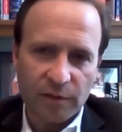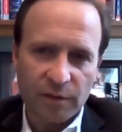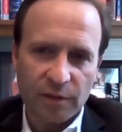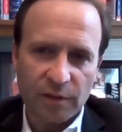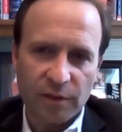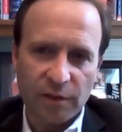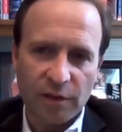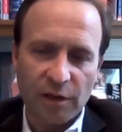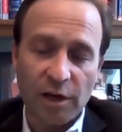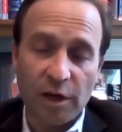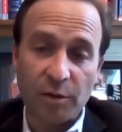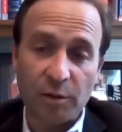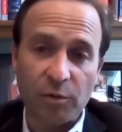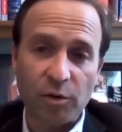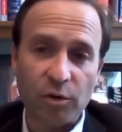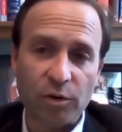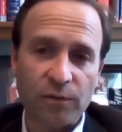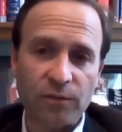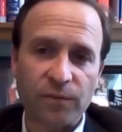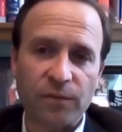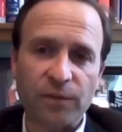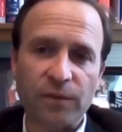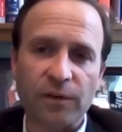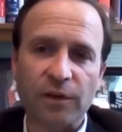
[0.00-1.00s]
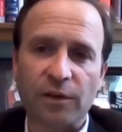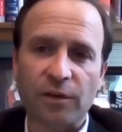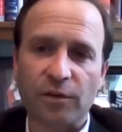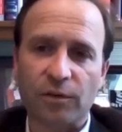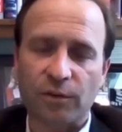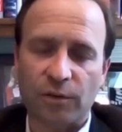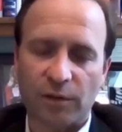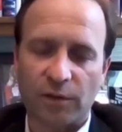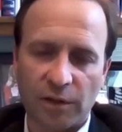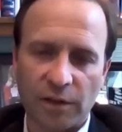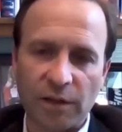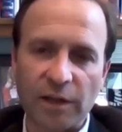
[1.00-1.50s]
the automotive vehicle
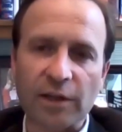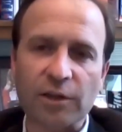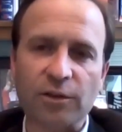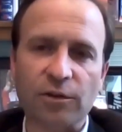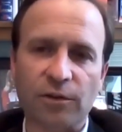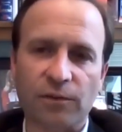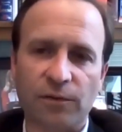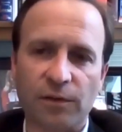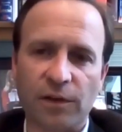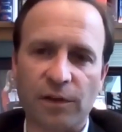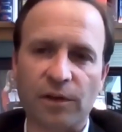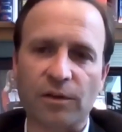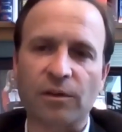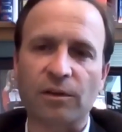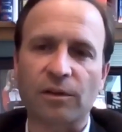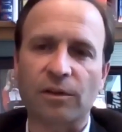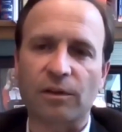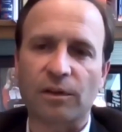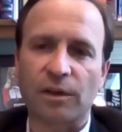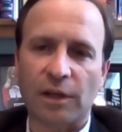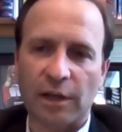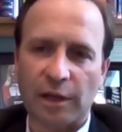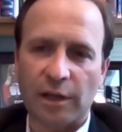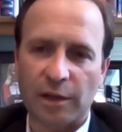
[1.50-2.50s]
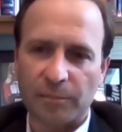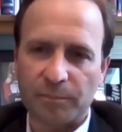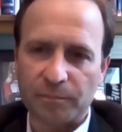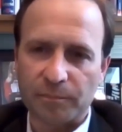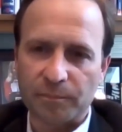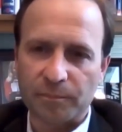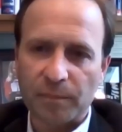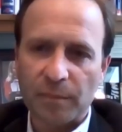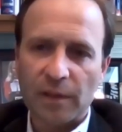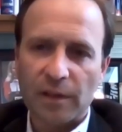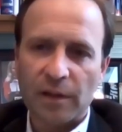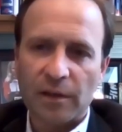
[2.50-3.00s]
or the electric vehicle
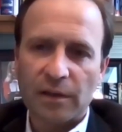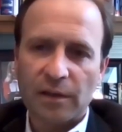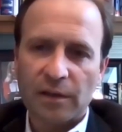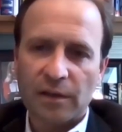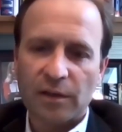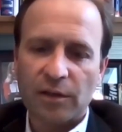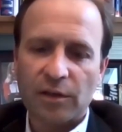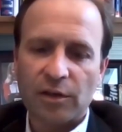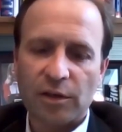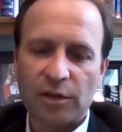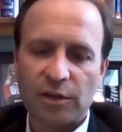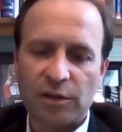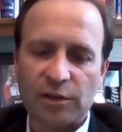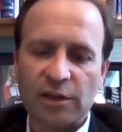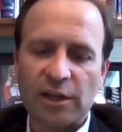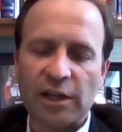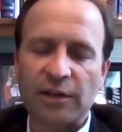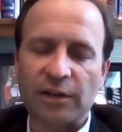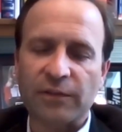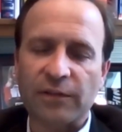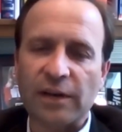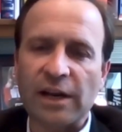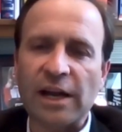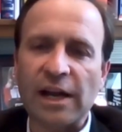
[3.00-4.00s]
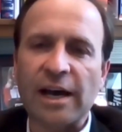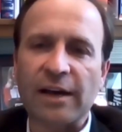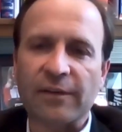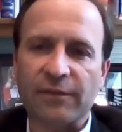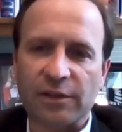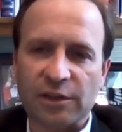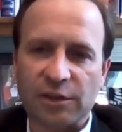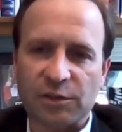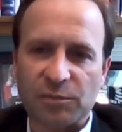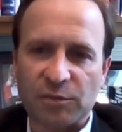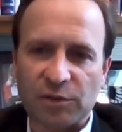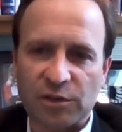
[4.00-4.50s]
is kind of an
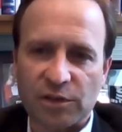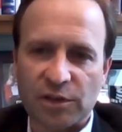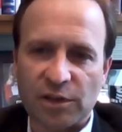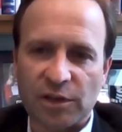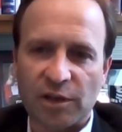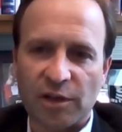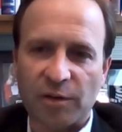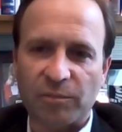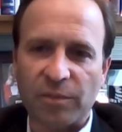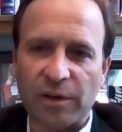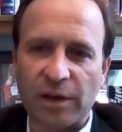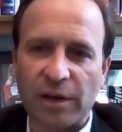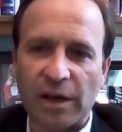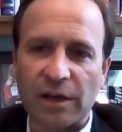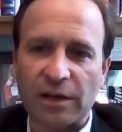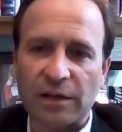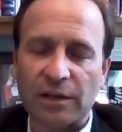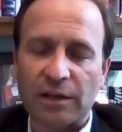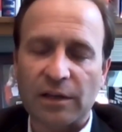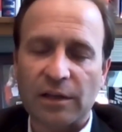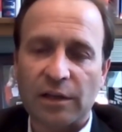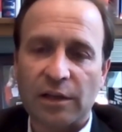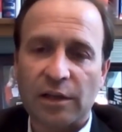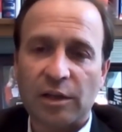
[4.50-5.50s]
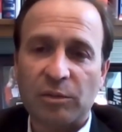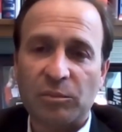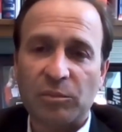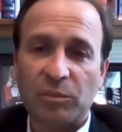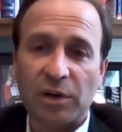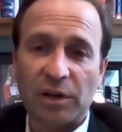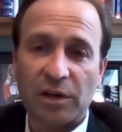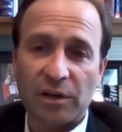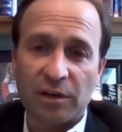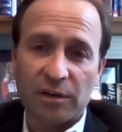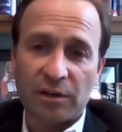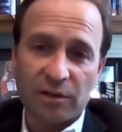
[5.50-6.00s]
obvious Michigan impact,
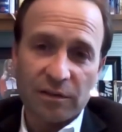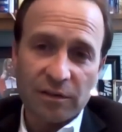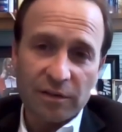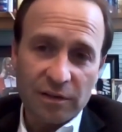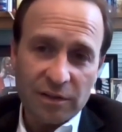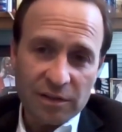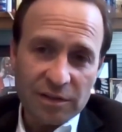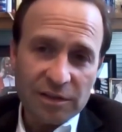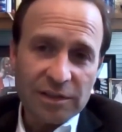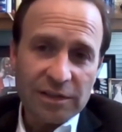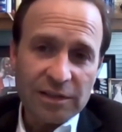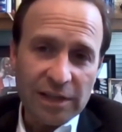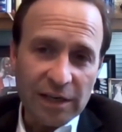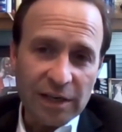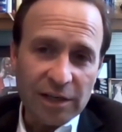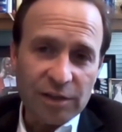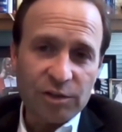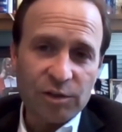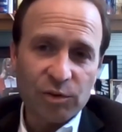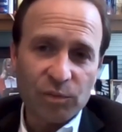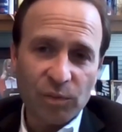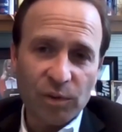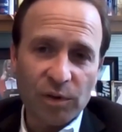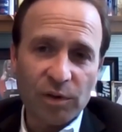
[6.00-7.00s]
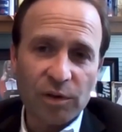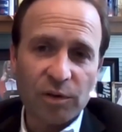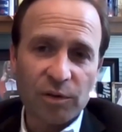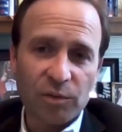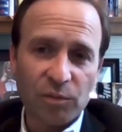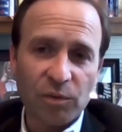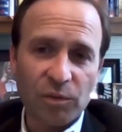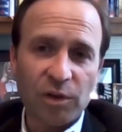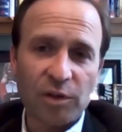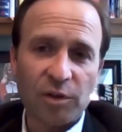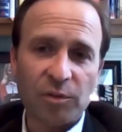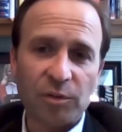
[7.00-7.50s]
but this is actually
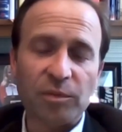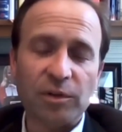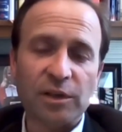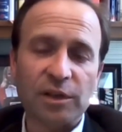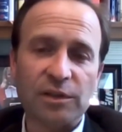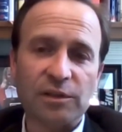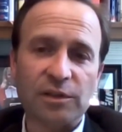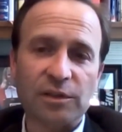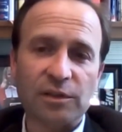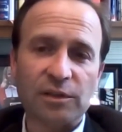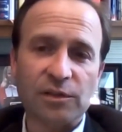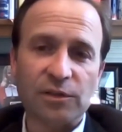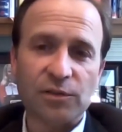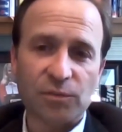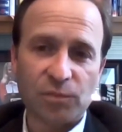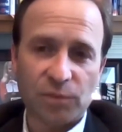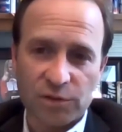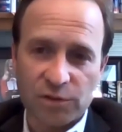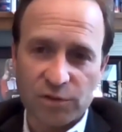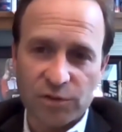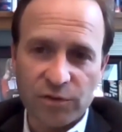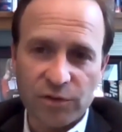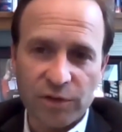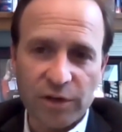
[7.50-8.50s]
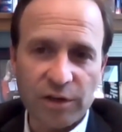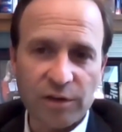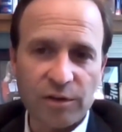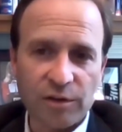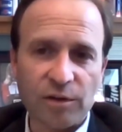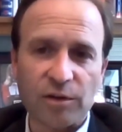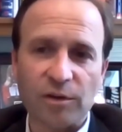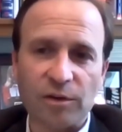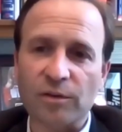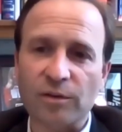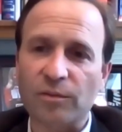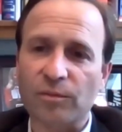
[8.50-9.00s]
one of the places with
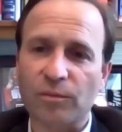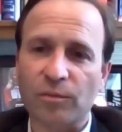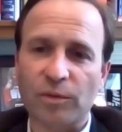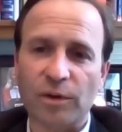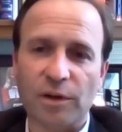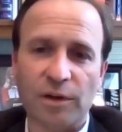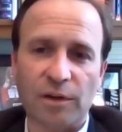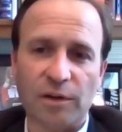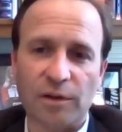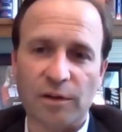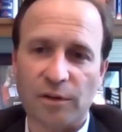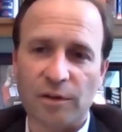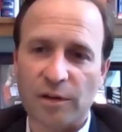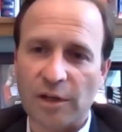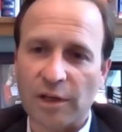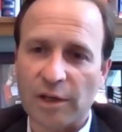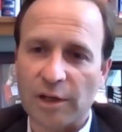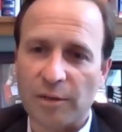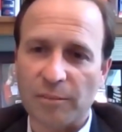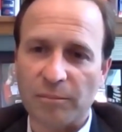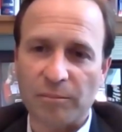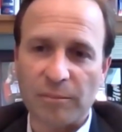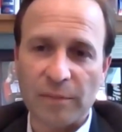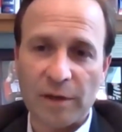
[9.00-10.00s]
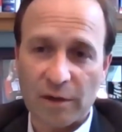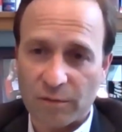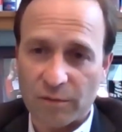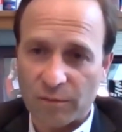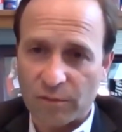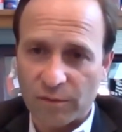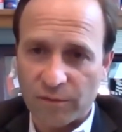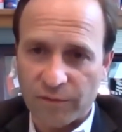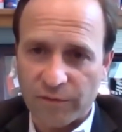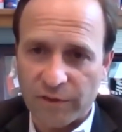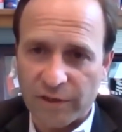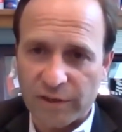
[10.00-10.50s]
Stryker where medical
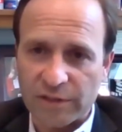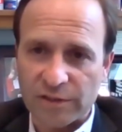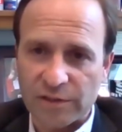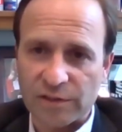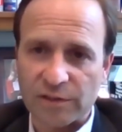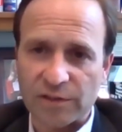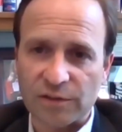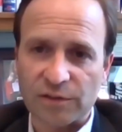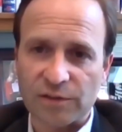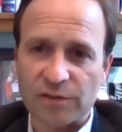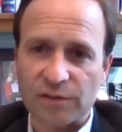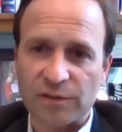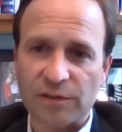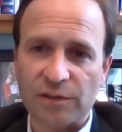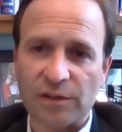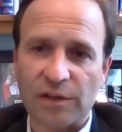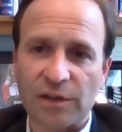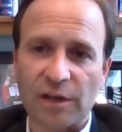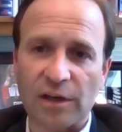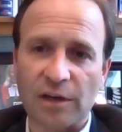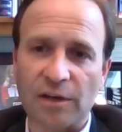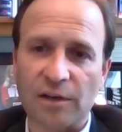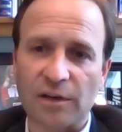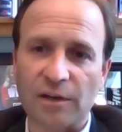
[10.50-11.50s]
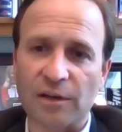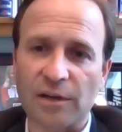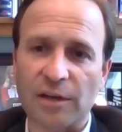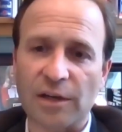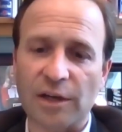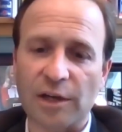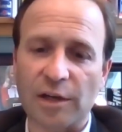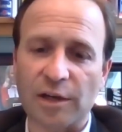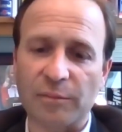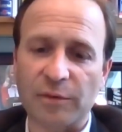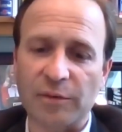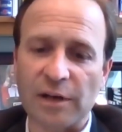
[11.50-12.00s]
devices
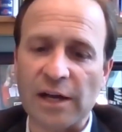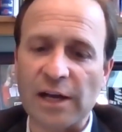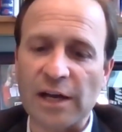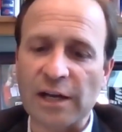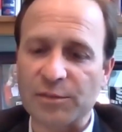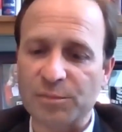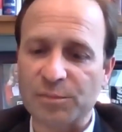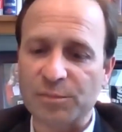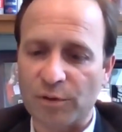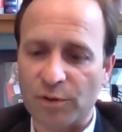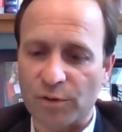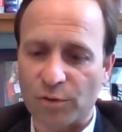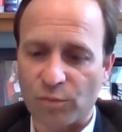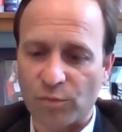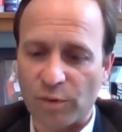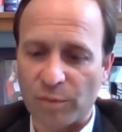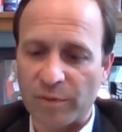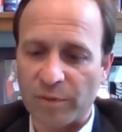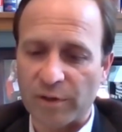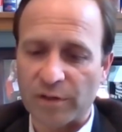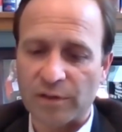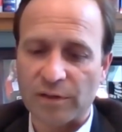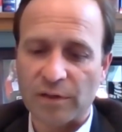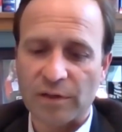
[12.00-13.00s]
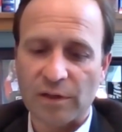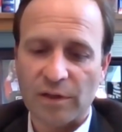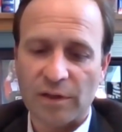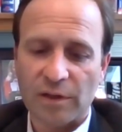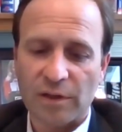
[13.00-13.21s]
are in hospital equipment.